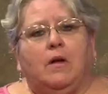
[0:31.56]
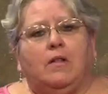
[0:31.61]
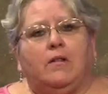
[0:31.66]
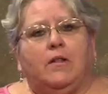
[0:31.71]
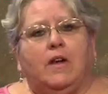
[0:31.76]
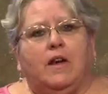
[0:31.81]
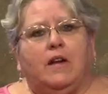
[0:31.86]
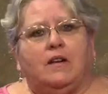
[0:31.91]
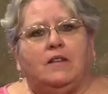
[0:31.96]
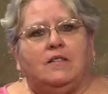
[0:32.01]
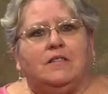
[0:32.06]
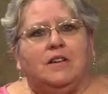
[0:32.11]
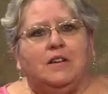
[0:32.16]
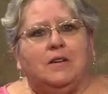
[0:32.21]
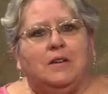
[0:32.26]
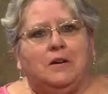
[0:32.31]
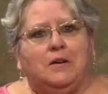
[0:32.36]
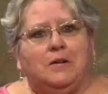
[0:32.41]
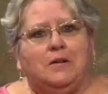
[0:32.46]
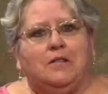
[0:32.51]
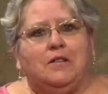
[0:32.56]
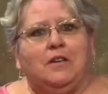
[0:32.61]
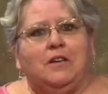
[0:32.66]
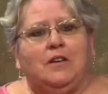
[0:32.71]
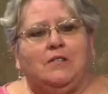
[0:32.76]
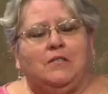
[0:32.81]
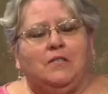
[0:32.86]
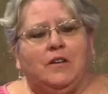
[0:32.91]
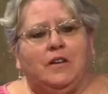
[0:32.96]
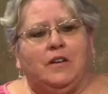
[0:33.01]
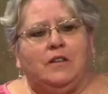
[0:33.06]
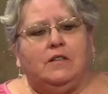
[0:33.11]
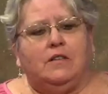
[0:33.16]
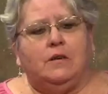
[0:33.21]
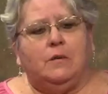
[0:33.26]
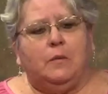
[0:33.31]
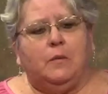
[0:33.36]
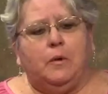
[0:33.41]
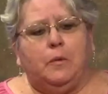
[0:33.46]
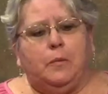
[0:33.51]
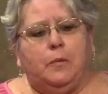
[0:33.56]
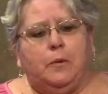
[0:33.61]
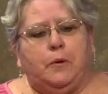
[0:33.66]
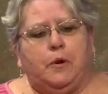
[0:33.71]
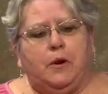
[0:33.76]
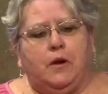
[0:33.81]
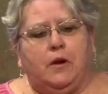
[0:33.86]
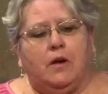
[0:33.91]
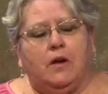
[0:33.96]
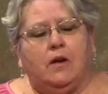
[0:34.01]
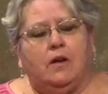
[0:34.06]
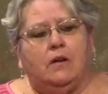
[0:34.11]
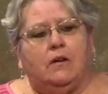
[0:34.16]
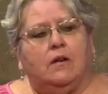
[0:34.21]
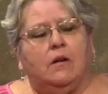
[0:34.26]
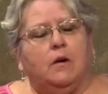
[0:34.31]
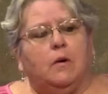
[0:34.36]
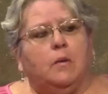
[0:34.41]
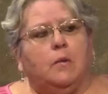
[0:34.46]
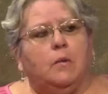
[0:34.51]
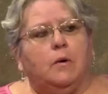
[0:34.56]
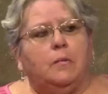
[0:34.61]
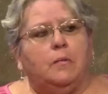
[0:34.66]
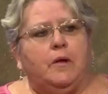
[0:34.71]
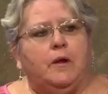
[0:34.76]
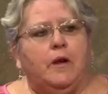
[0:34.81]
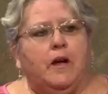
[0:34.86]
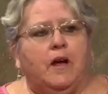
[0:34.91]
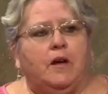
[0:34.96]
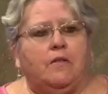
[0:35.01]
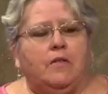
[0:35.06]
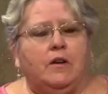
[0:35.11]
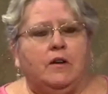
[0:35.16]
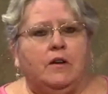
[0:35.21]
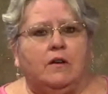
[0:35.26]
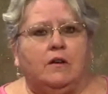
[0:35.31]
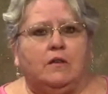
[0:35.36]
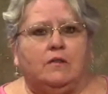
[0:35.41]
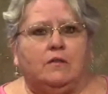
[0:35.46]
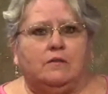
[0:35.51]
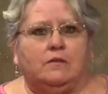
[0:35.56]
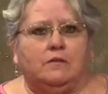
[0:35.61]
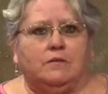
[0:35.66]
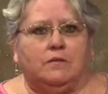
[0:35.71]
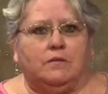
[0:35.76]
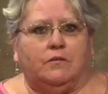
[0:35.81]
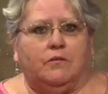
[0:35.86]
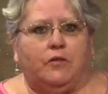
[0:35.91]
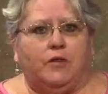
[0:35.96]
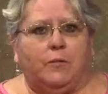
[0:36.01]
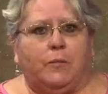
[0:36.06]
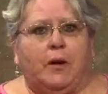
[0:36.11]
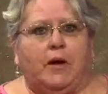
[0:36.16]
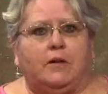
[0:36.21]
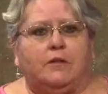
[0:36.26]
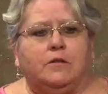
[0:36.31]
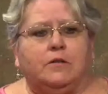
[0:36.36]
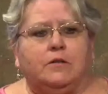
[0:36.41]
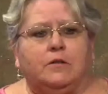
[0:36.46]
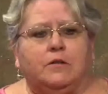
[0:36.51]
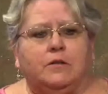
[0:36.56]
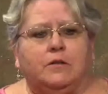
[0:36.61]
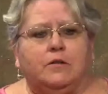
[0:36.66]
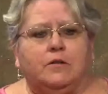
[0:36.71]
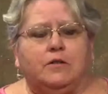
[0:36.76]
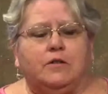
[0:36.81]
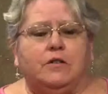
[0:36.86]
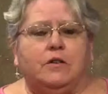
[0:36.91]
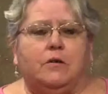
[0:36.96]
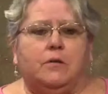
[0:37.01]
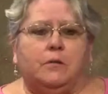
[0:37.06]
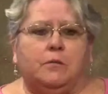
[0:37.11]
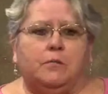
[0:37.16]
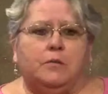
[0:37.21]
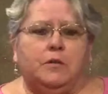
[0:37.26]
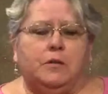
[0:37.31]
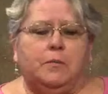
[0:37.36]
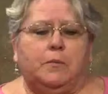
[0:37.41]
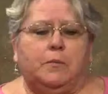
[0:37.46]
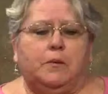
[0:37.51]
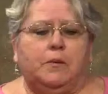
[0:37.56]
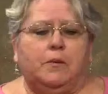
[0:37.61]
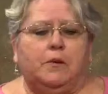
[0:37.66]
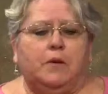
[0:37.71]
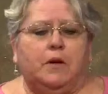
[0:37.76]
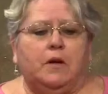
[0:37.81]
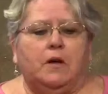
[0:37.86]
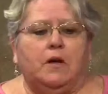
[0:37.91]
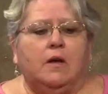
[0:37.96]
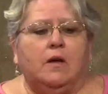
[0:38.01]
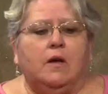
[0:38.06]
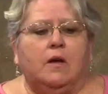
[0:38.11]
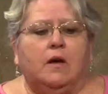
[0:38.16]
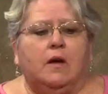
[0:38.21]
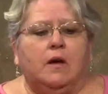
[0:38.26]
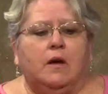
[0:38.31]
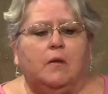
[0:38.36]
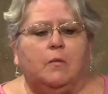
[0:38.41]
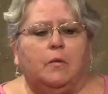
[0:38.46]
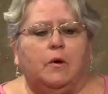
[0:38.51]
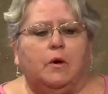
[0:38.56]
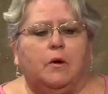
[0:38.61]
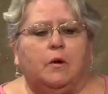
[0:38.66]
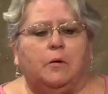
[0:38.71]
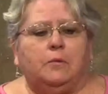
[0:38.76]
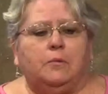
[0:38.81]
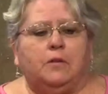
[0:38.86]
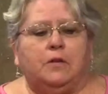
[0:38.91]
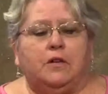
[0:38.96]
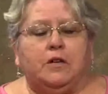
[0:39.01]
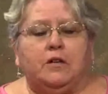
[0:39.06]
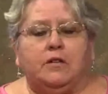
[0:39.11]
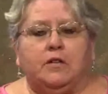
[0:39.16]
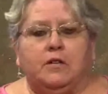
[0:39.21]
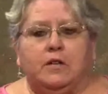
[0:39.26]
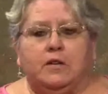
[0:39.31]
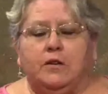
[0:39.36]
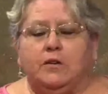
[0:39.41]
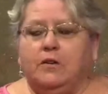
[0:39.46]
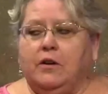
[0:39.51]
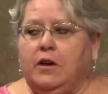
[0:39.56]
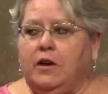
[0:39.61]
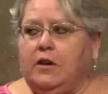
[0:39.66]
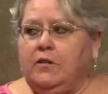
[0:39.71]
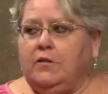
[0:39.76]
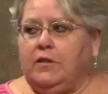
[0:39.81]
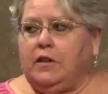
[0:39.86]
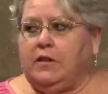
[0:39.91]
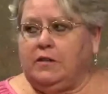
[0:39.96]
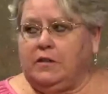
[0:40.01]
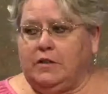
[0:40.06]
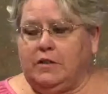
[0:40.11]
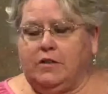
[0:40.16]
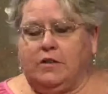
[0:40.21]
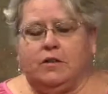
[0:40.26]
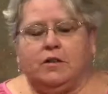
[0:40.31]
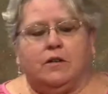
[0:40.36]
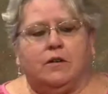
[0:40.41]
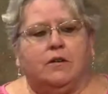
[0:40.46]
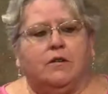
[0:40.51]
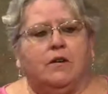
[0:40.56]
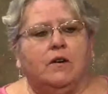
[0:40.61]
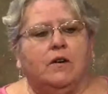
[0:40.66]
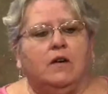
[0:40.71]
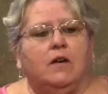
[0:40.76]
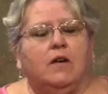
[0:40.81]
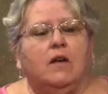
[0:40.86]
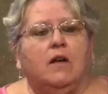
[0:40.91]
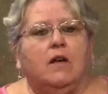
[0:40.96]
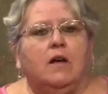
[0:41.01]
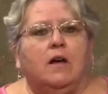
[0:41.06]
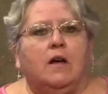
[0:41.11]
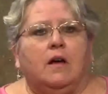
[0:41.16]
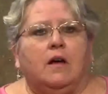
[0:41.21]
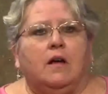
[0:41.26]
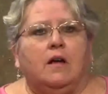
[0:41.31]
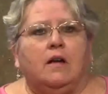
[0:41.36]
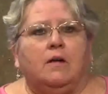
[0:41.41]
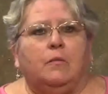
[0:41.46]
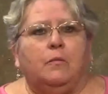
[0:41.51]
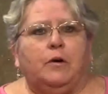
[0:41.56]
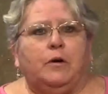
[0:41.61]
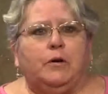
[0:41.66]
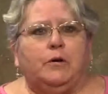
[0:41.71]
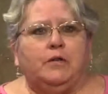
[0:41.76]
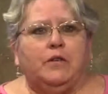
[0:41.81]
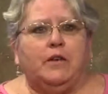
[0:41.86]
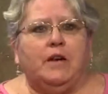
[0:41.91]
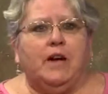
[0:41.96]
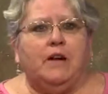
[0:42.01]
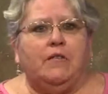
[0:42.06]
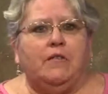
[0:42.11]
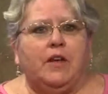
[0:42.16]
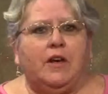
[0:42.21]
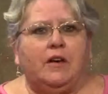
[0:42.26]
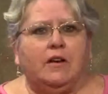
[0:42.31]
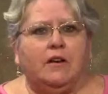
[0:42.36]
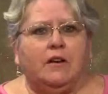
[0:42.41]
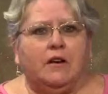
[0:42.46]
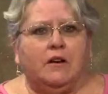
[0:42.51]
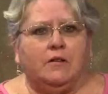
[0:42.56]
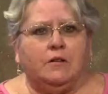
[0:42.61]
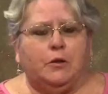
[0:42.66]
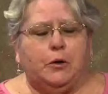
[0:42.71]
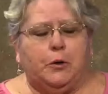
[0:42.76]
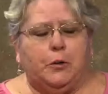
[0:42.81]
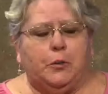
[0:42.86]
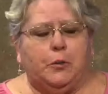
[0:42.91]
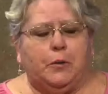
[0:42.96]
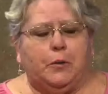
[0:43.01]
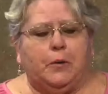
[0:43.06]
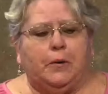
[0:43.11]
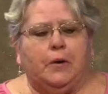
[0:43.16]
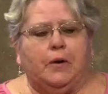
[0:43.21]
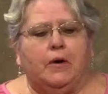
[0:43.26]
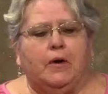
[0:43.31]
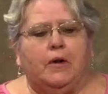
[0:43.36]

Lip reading: that is a yearly event that we put on, and we've been having it for the past 2 years at Home Depot, and we hope to continue to have that this year. And we usually have that in October.